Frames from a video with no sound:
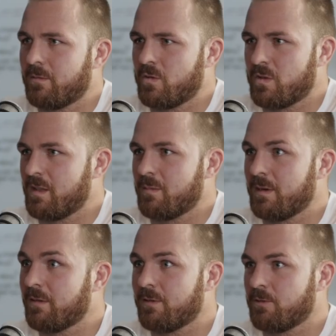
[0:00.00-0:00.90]
just had the
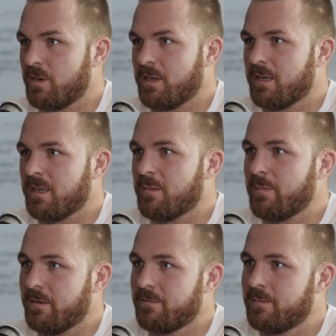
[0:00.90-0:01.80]
belief that it was only going to get
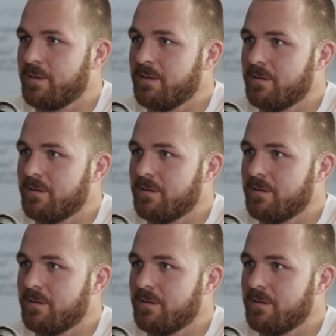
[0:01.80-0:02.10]
better from here.